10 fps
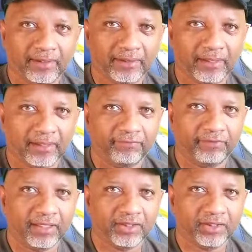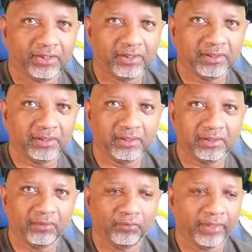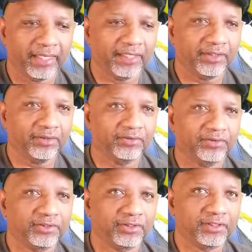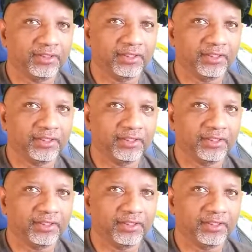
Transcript: sunfish, and red ears.